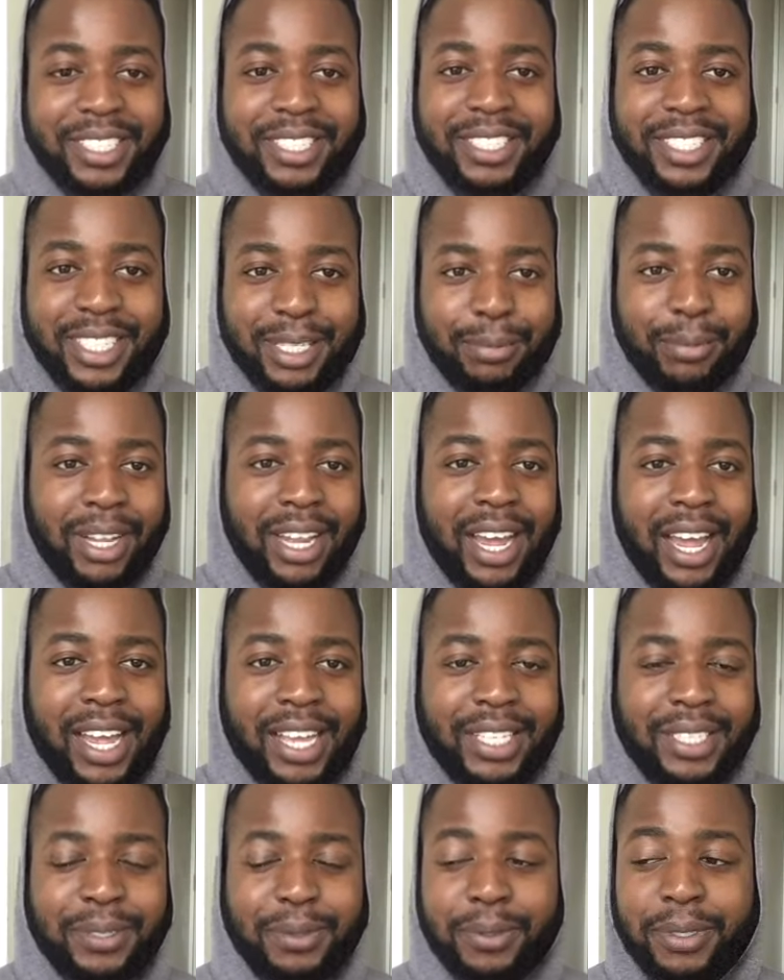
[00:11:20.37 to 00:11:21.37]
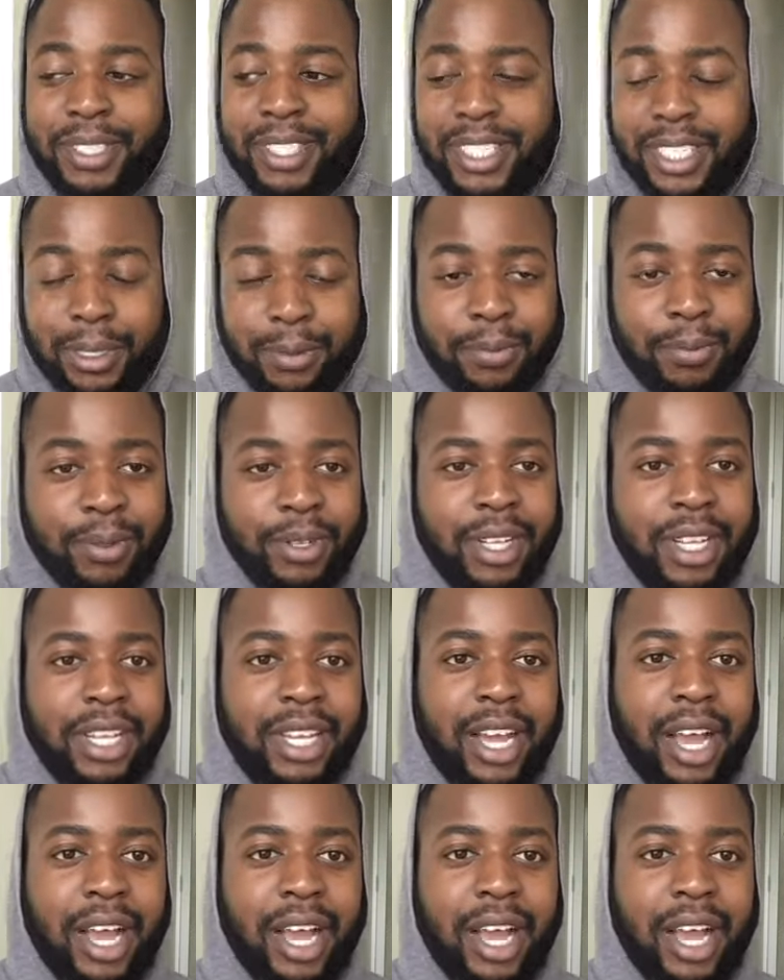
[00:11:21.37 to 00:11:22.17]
to skip class or skip